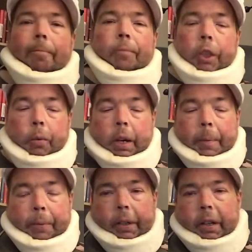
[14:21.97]
you want to
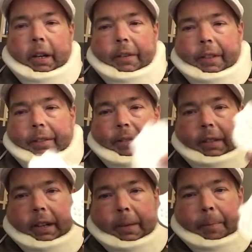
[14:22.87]
put it on this
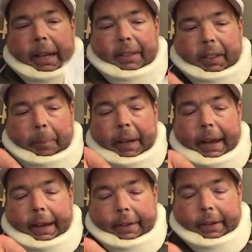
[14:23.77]
plastic
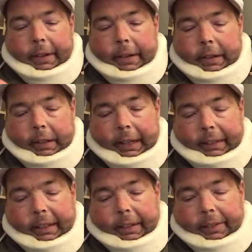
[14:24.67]
pad like
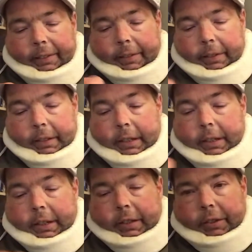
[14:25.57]
this
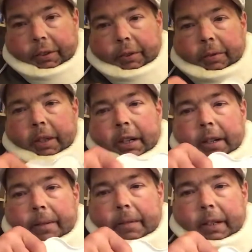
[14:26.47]

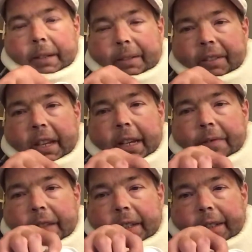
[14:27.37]
to
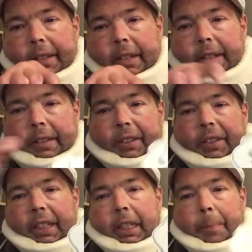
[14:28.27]
save the
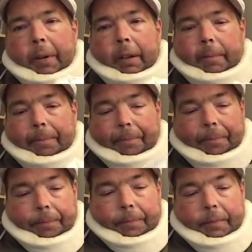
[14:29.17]
sticky part,
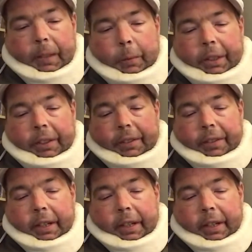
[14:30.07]
which is